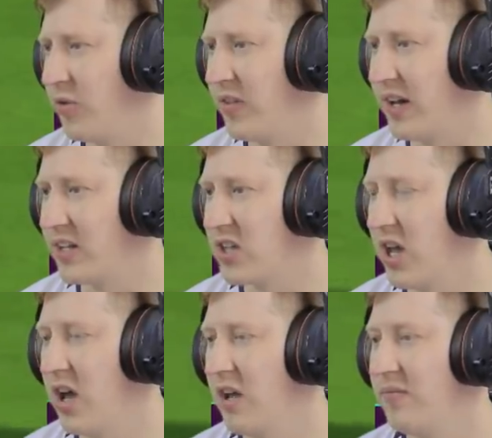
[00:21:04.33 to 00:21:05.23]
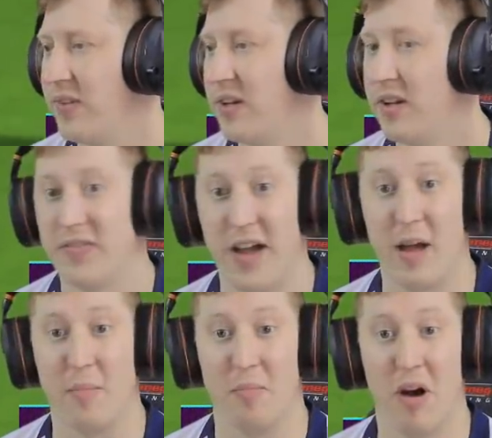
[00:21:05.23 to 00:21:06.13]
Gylfi, that turn.
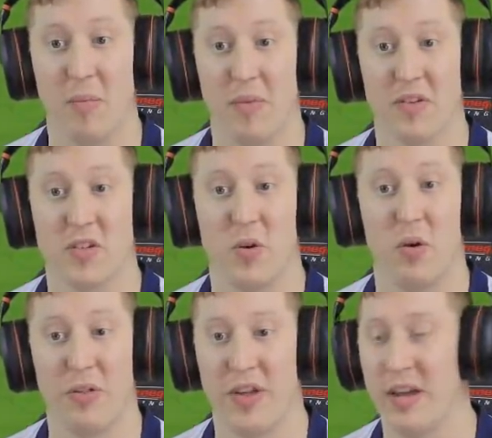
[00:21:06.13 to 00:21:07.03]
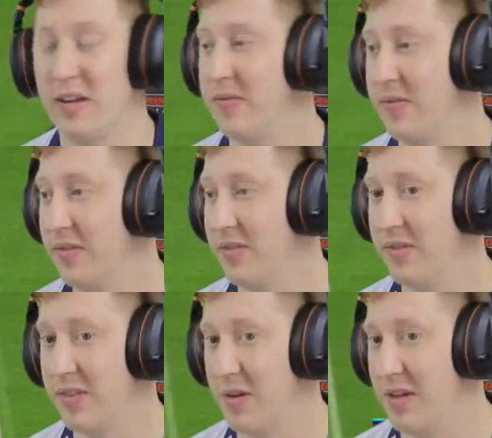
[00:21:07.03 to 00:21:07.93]
That might be the sort of thing
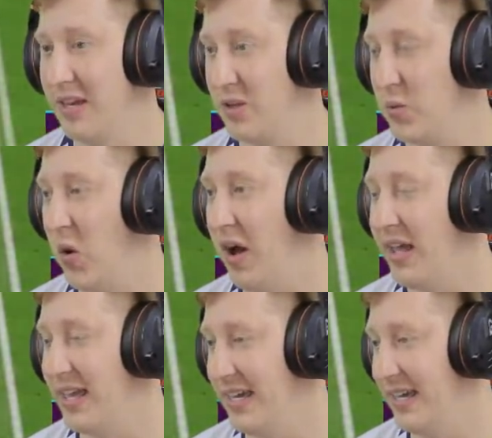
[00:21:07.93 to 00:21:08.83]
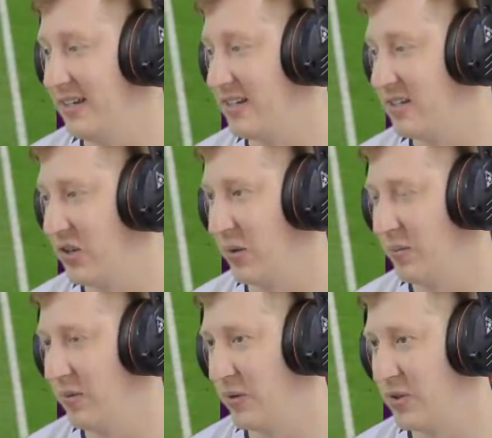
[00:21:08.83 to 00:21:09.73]
that is why he is
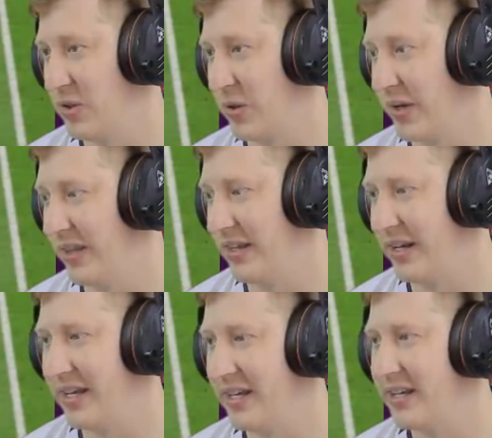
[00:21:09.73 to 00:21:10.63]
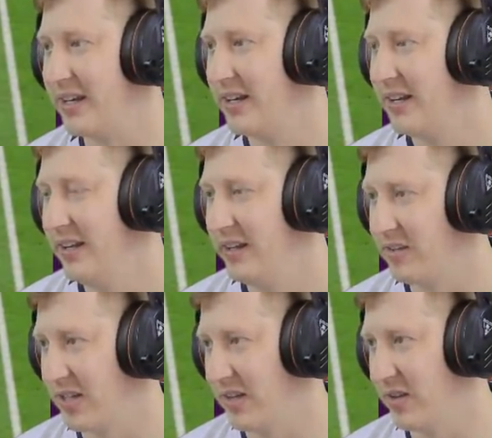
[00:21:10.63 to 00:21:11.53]
top goal scorer in the league.
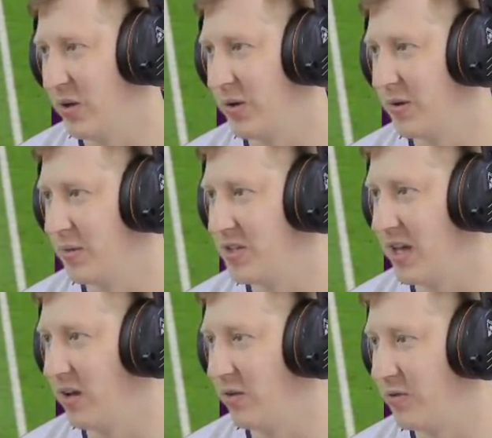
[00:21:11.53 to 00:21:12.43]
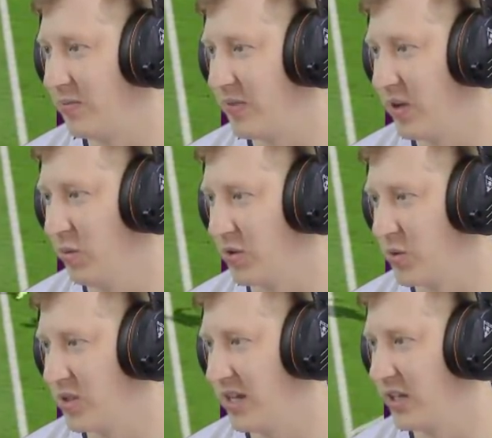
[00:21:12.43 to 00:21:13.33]
He'll take the corner himself. I
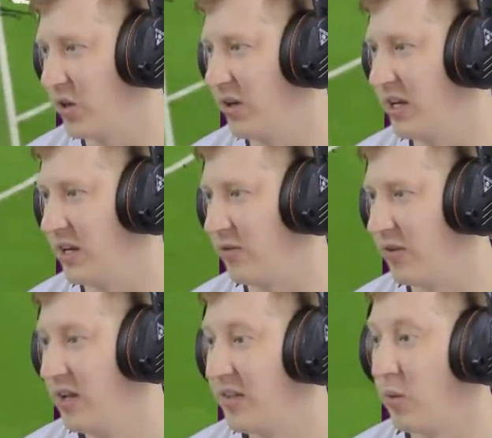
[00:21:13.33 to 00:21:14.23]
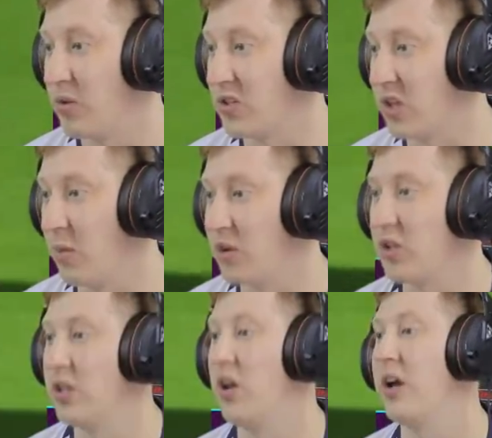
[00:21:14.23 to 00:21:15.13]
almost wish that had gone in if there wasn't so
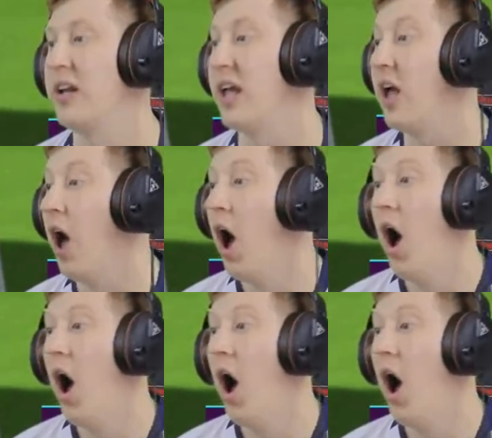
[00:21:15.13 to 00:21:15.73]
much on the line here.